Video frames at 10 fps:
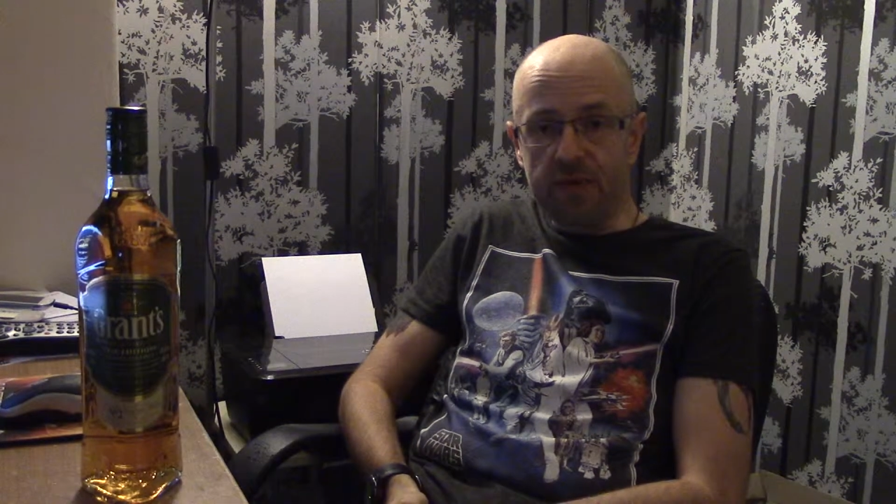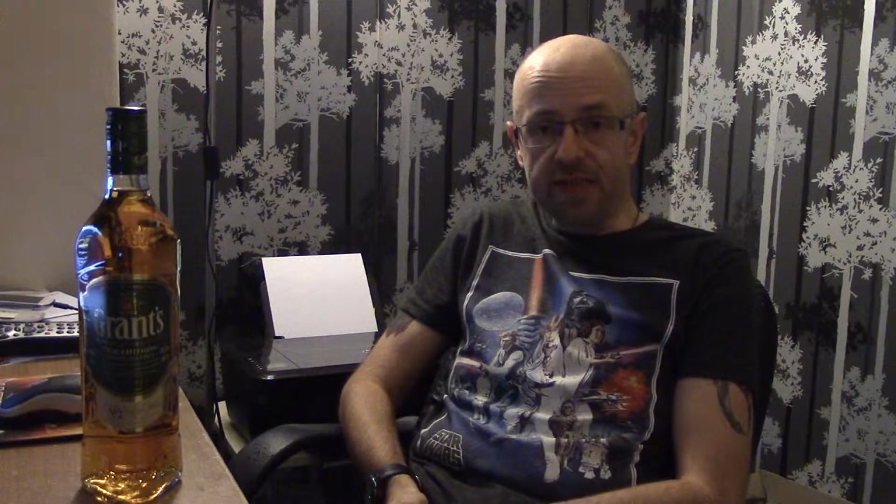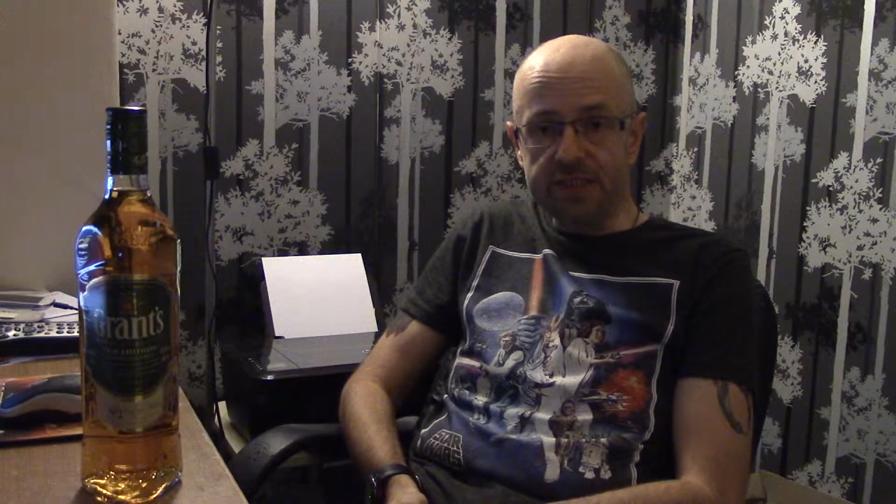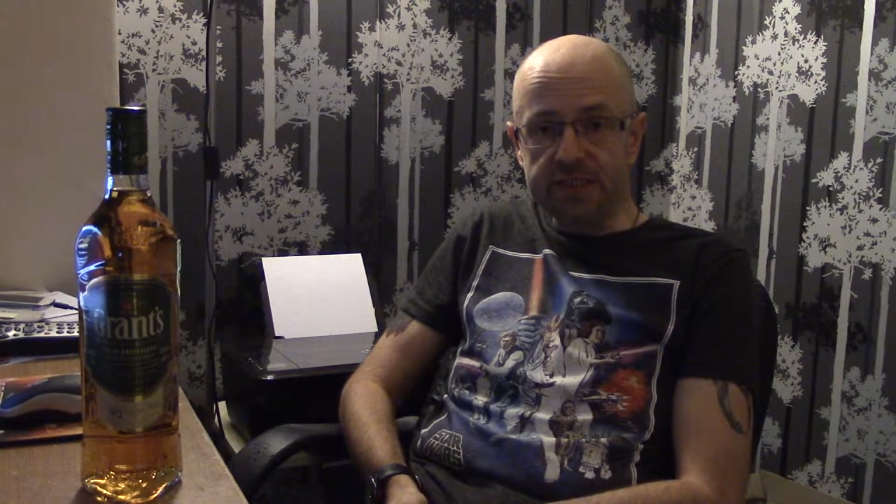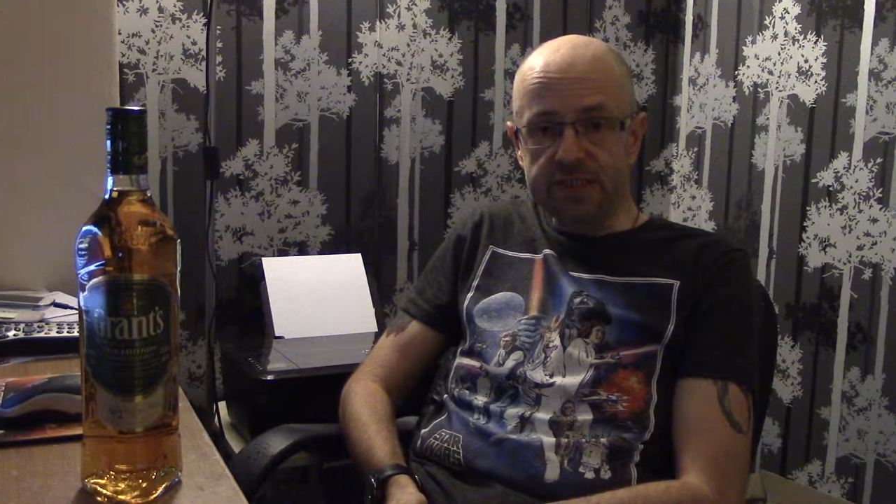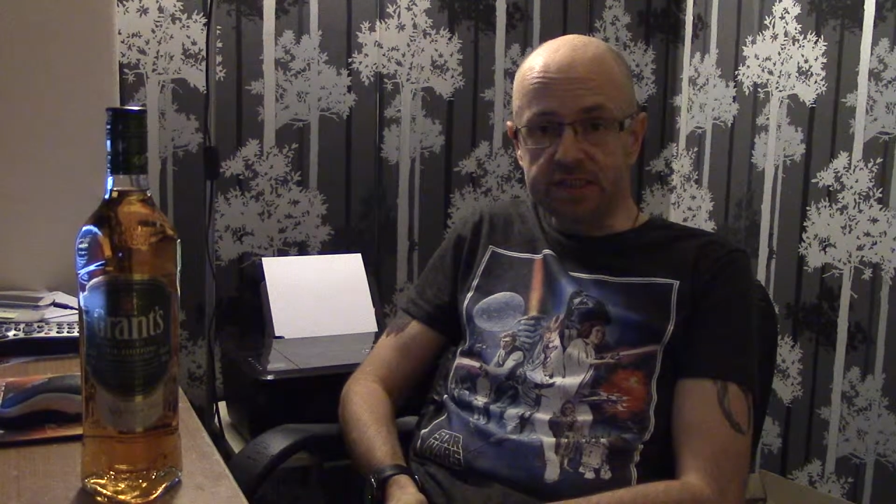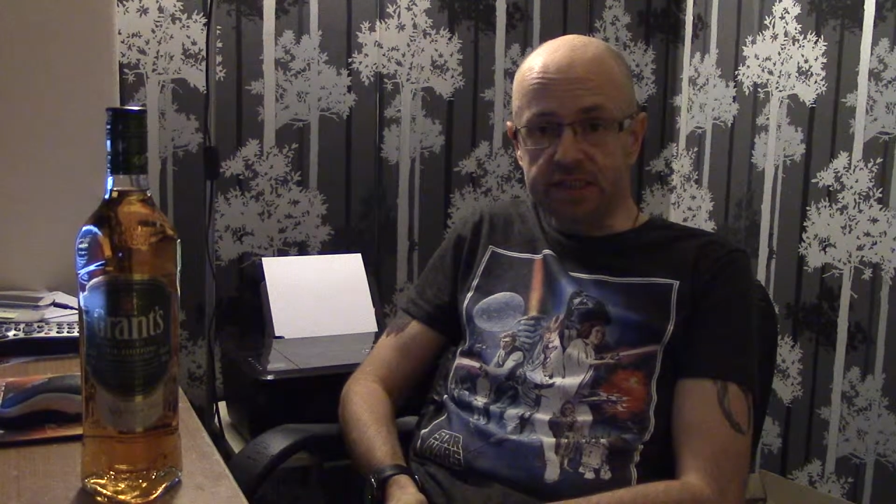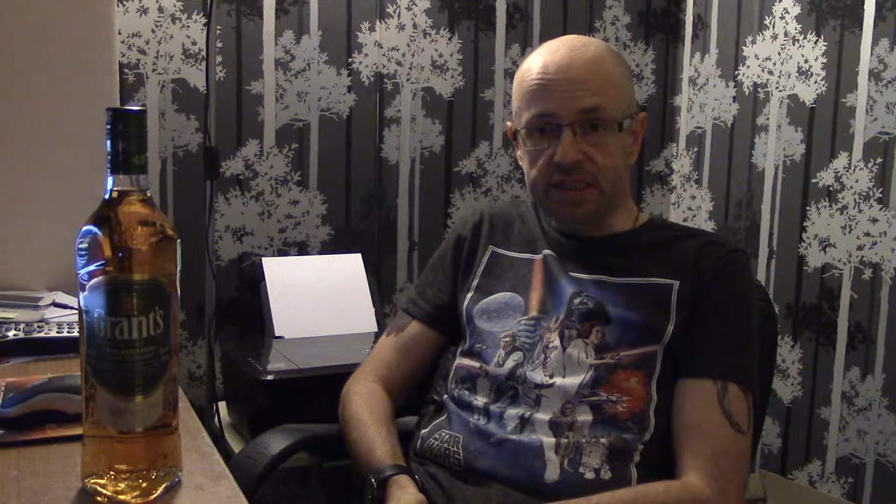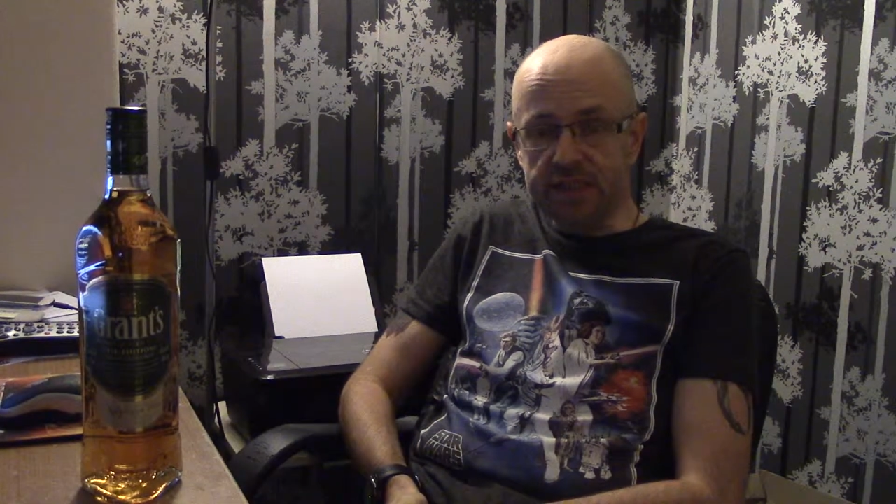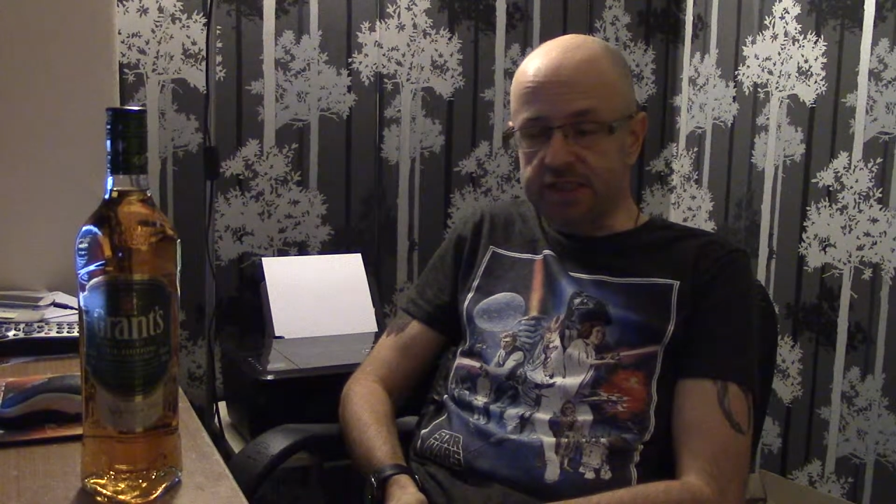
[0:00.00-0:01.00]
its
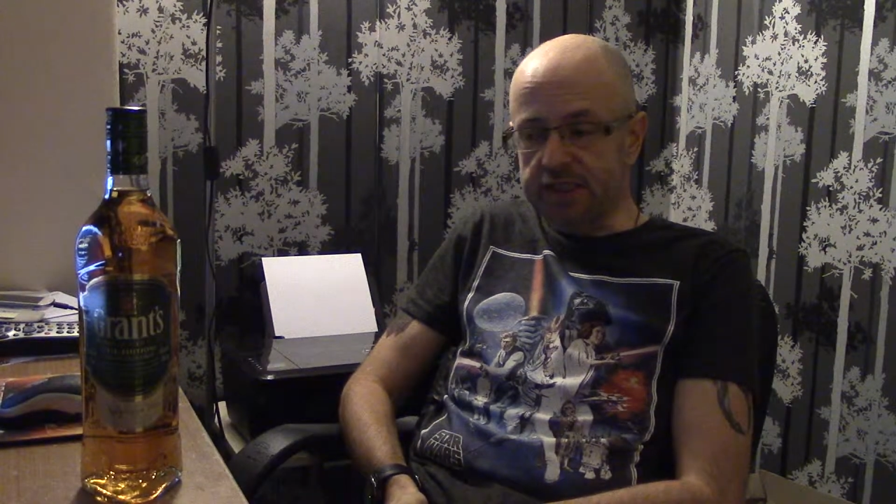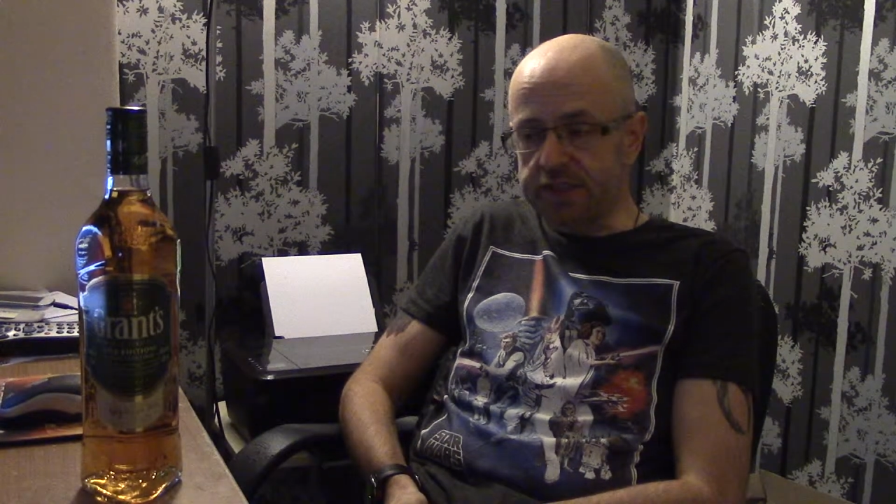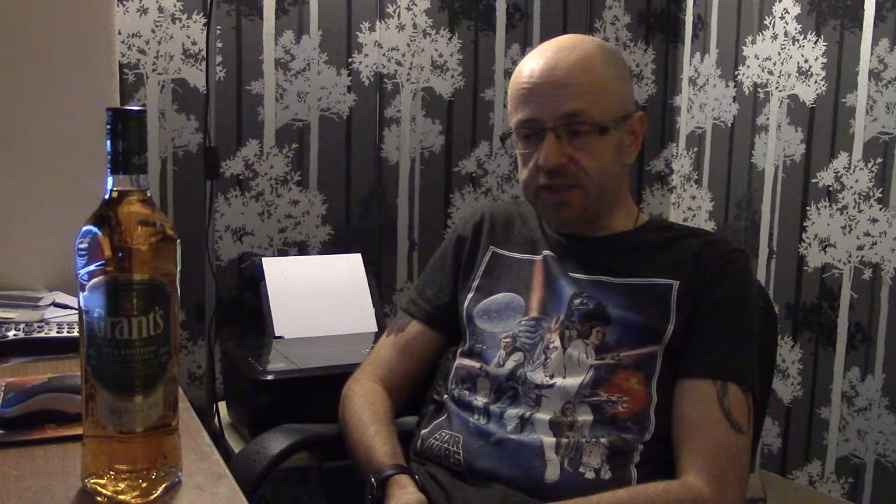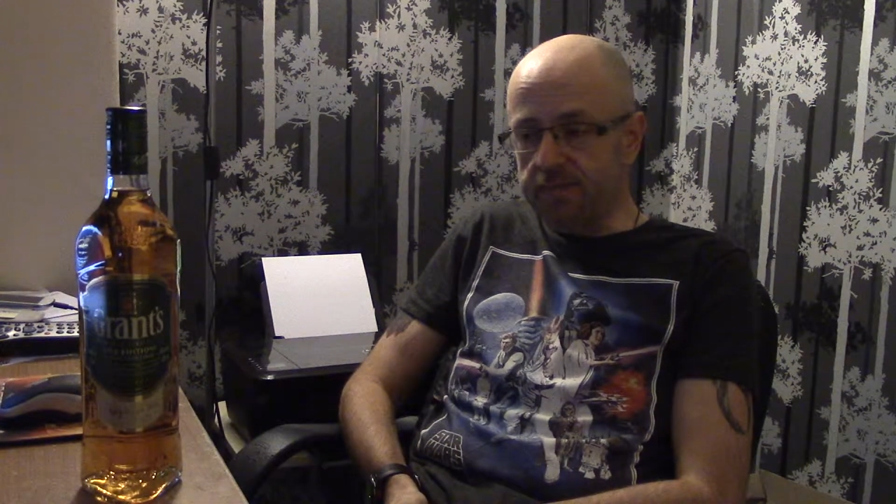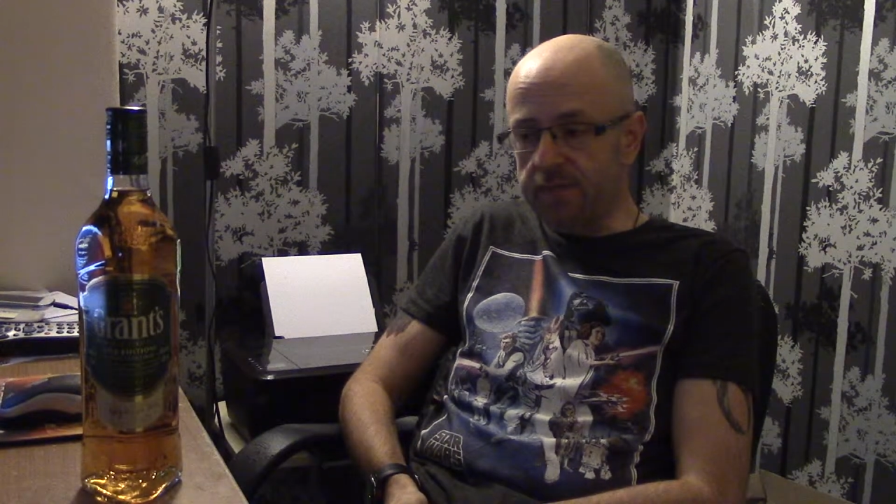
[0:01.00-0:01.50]
sister.